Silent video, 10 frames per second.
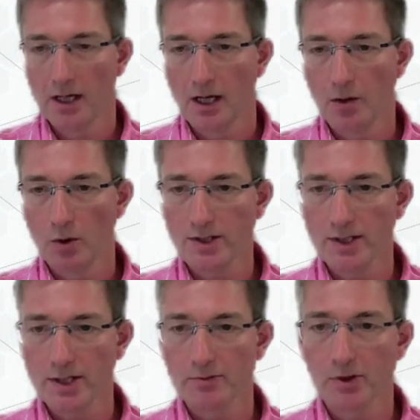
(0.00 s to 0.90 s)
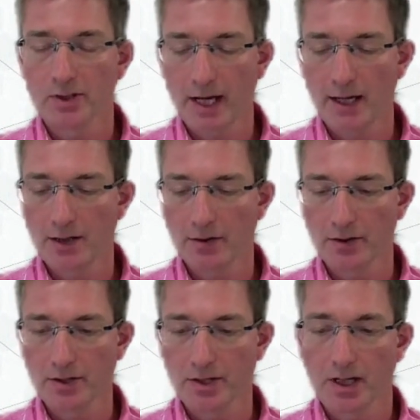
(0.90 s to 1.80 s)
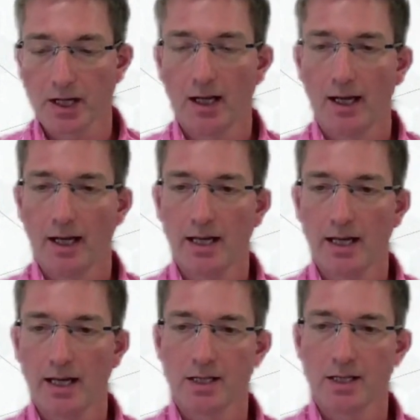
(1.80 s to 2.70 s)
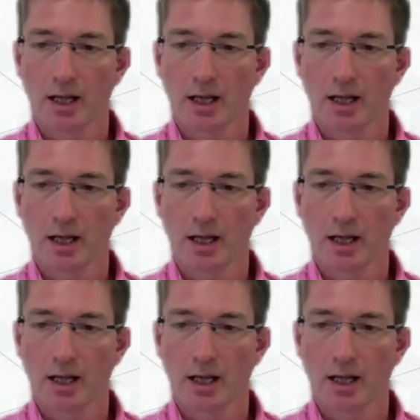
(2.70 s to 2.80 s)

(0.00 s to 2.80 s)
What 6110 does is